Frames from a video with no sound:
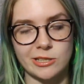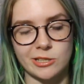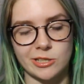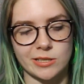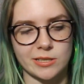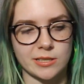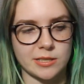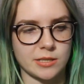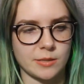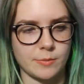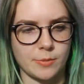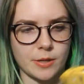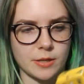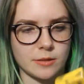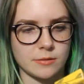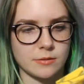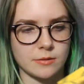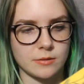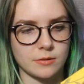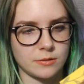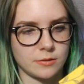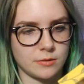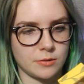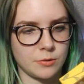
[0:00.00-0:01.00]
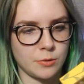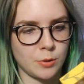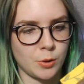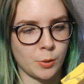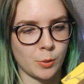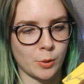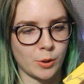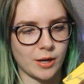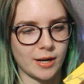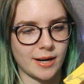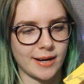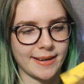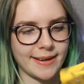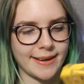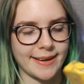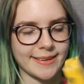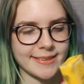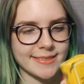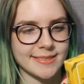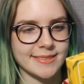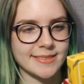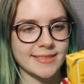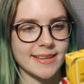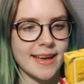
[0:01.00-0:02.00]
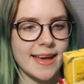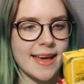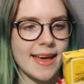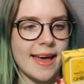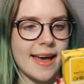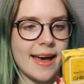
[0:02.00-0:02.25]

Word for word: It just depends on who you are, I guess.